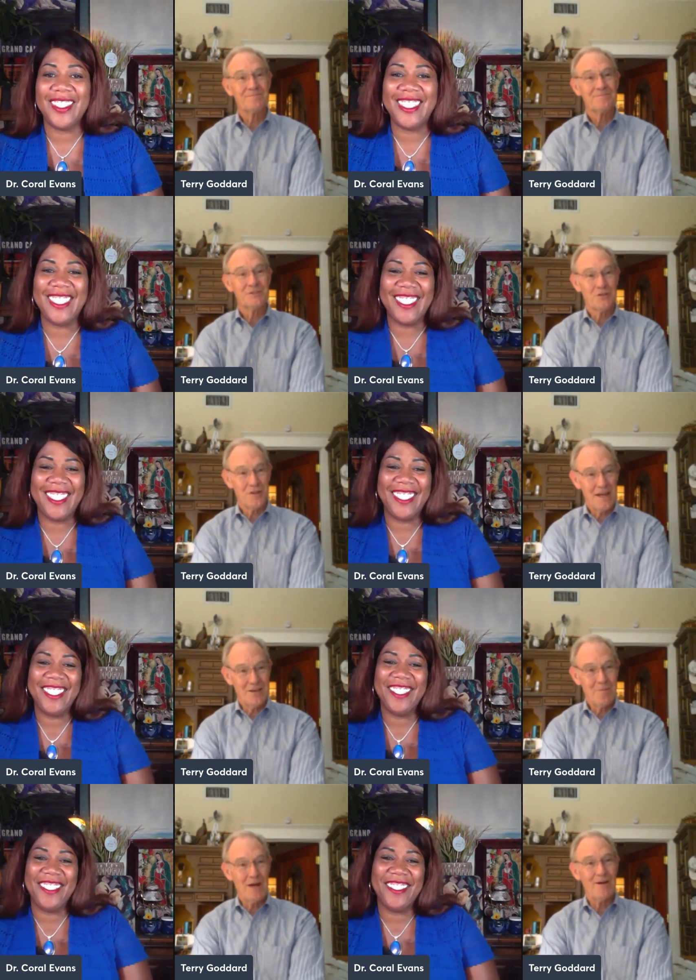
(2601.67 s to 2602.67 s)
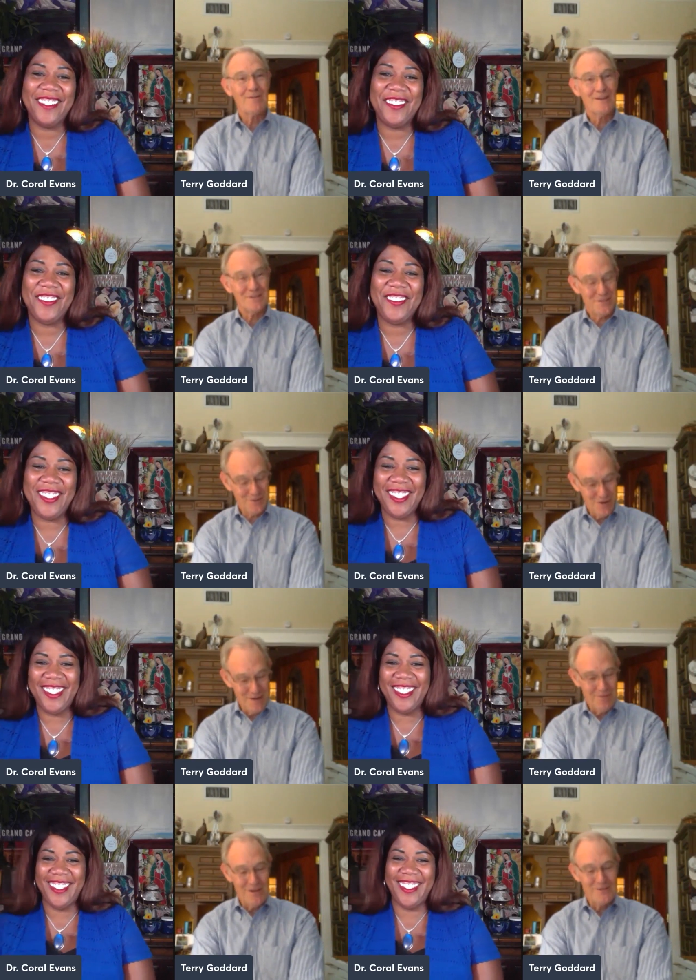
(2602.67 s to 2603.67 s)
Speaker 1: So thank you, Mayor. It's a
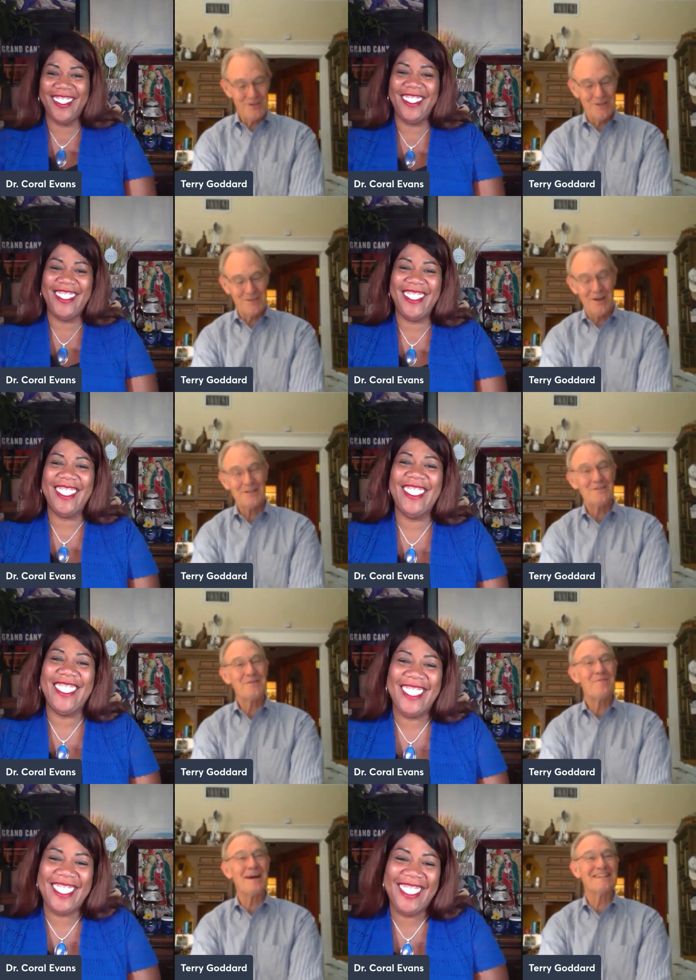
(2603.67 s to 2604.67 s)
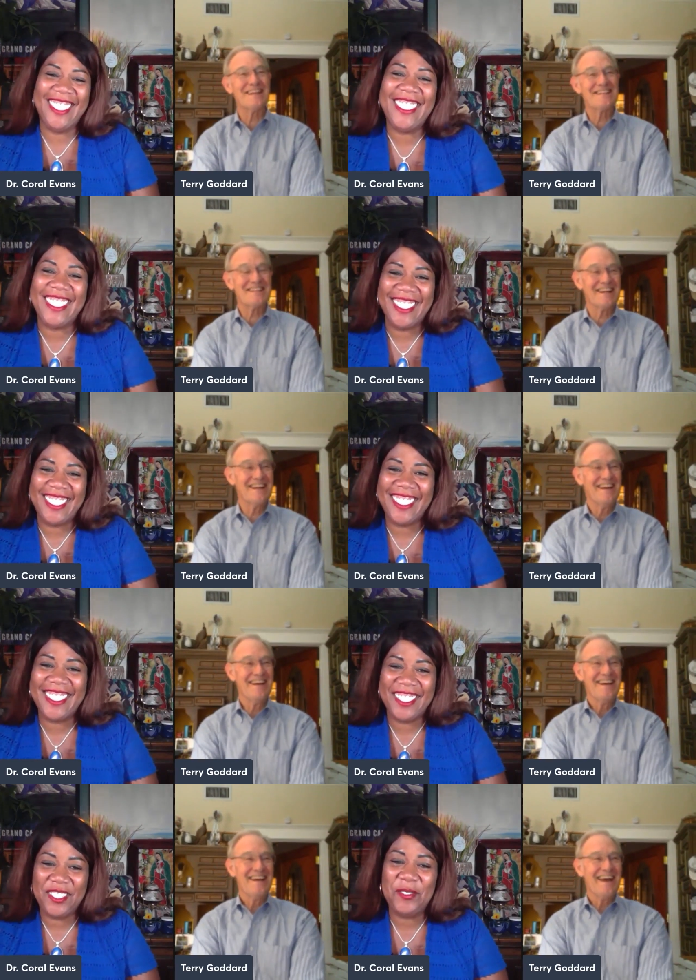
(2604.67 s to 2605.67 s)
great pleasure to talk to you about this and
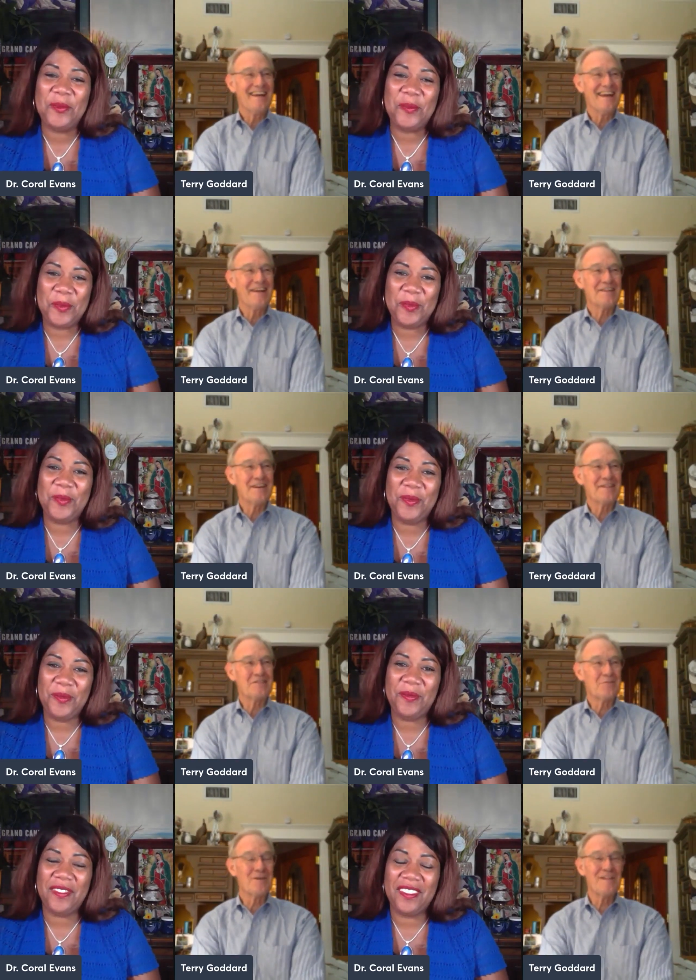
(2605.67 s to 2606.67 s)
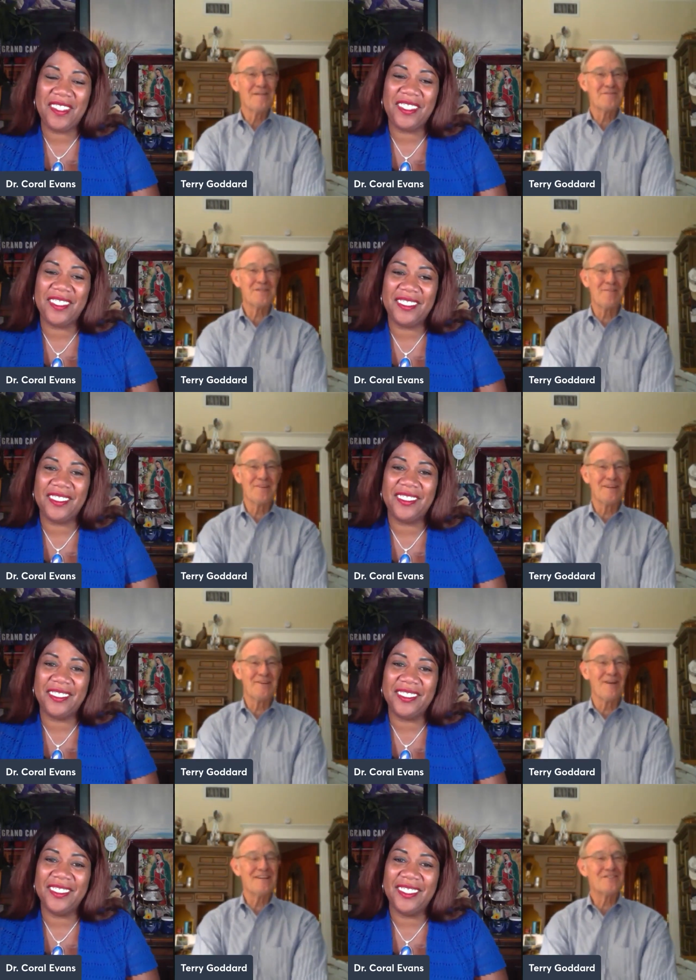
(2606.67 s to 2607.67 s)
and and to, to relive some of the
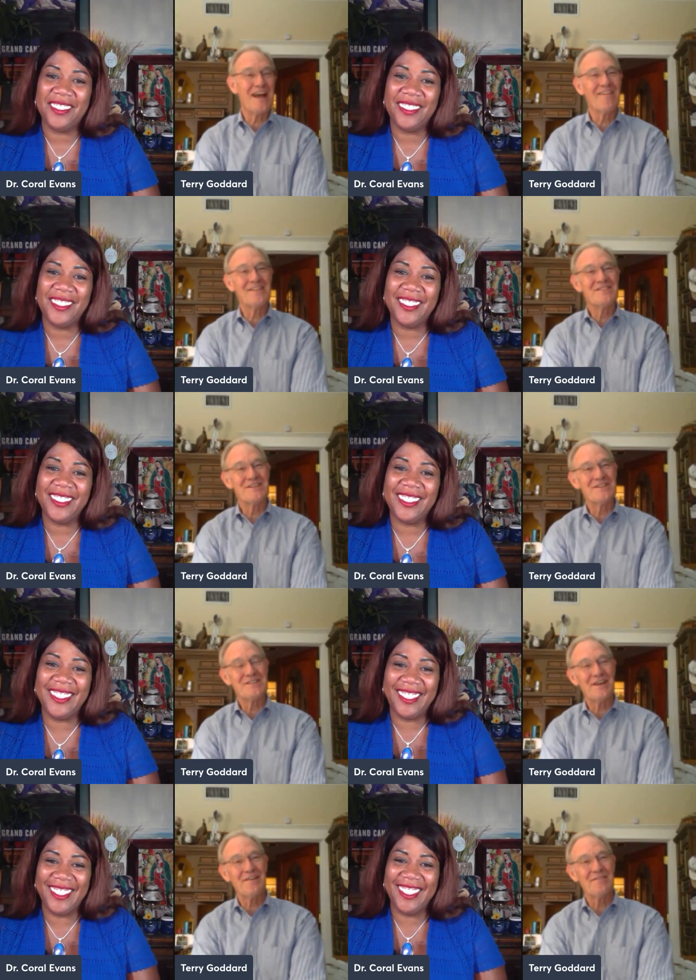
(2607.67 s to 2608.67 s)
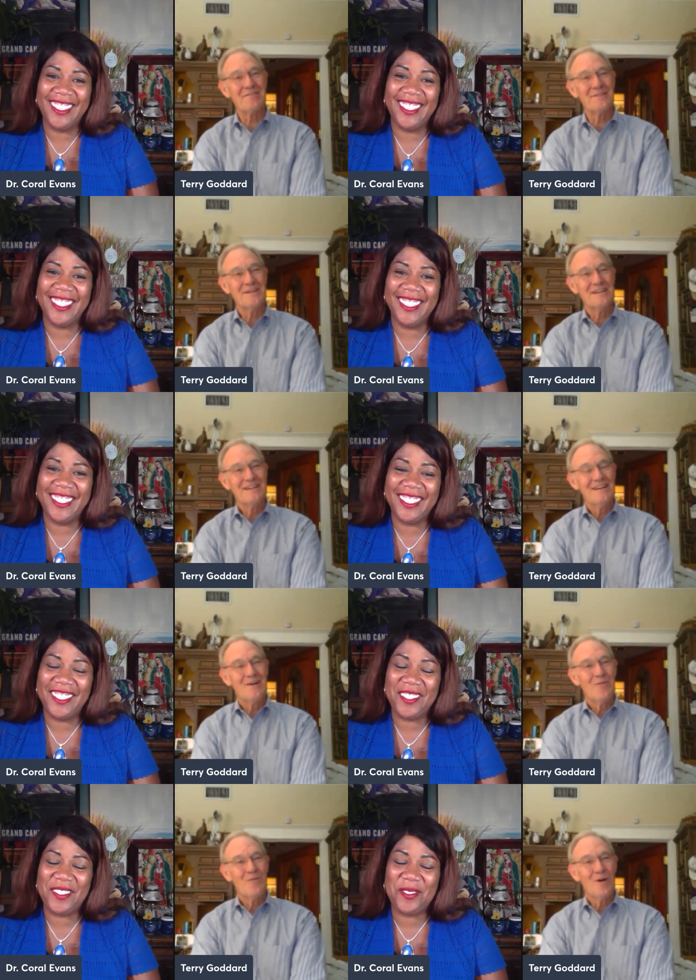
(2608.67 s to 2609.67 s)
great challenges of
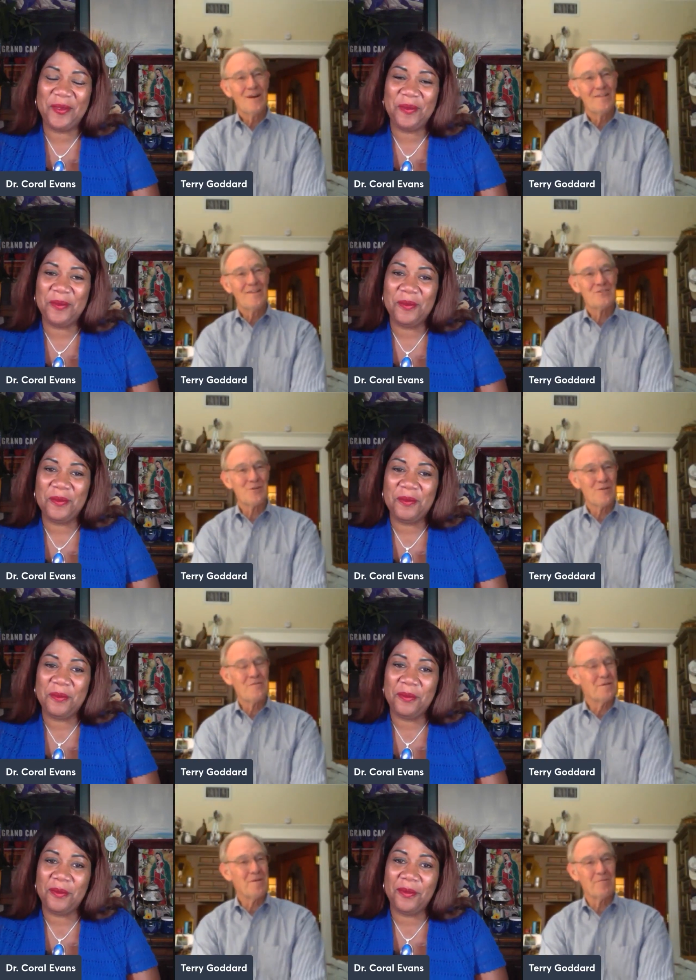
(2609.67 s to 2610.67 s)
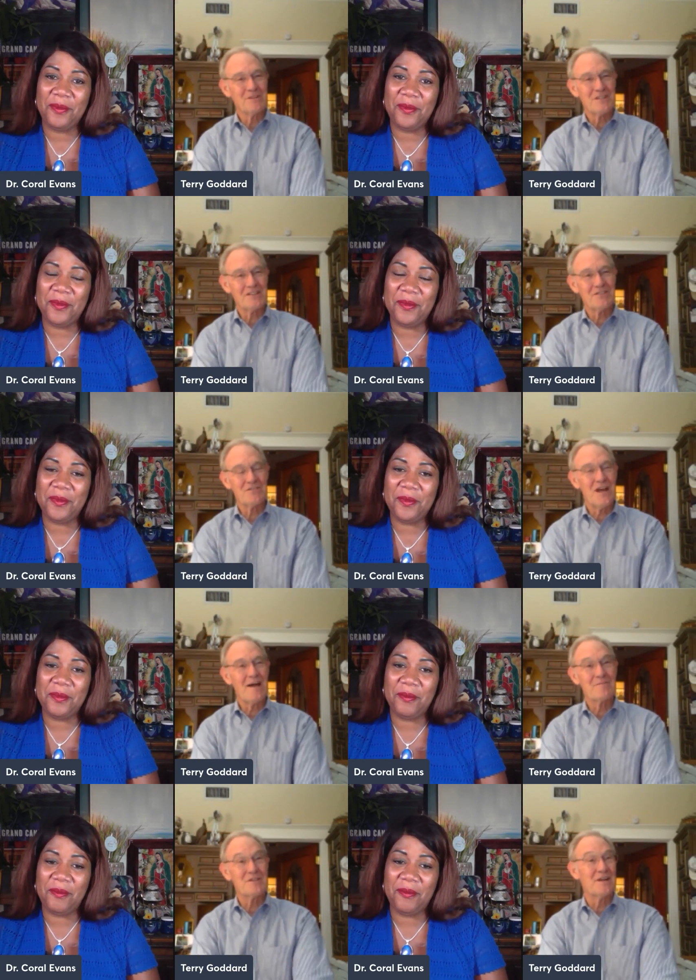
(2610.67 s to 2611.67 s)
one of the terrific public sector
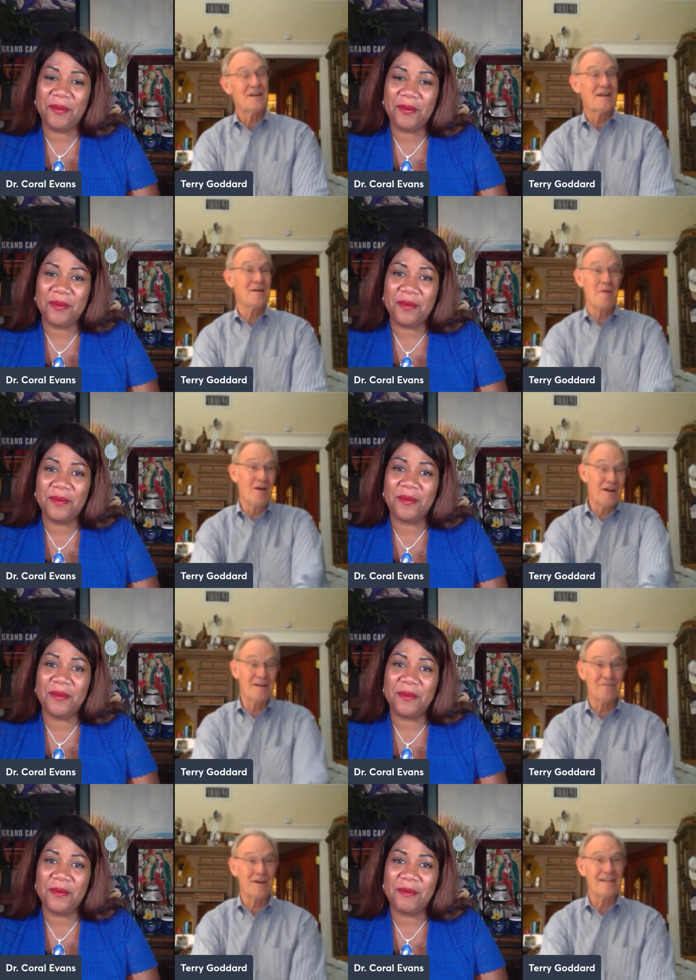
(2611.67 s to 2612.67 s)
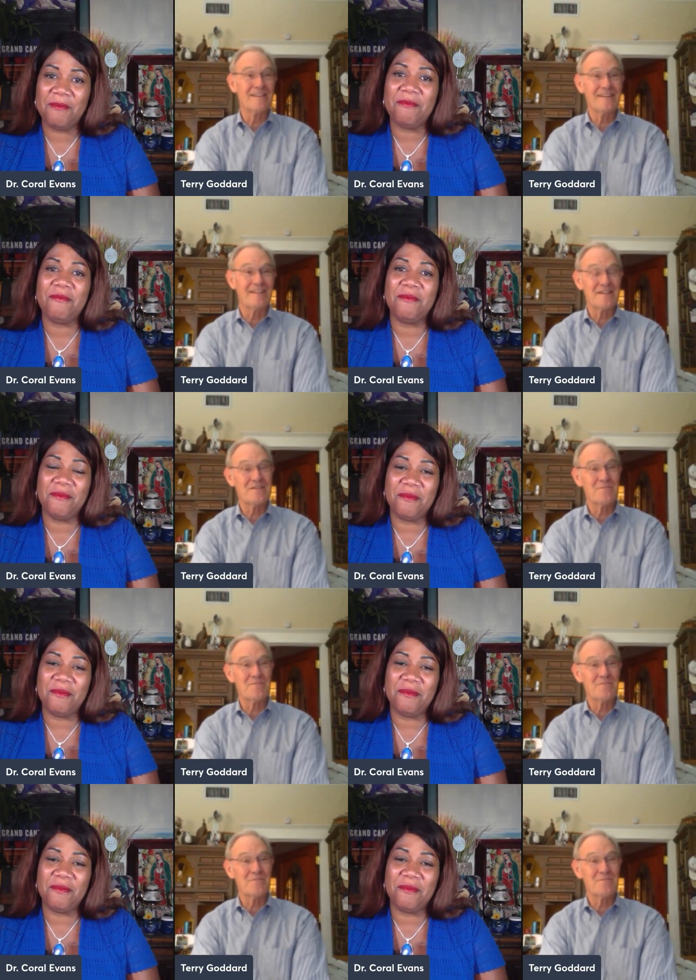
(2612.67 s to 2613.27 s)
jobs in in America, frankly, and that's to